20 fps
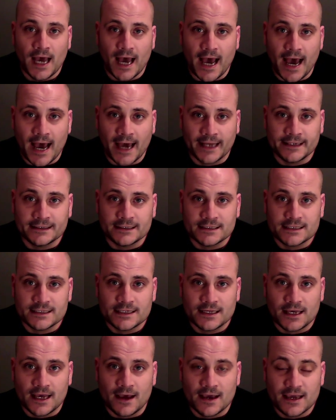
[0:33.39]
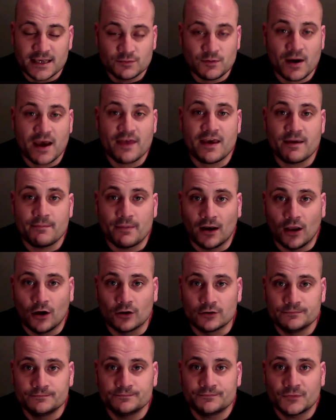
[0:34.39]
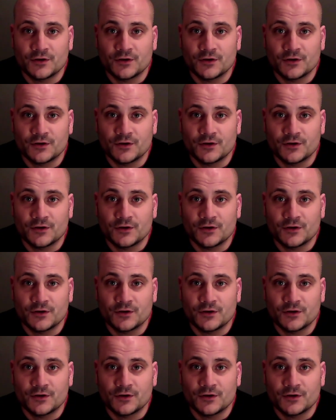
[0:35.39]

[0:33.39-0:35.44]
and it's where they belong.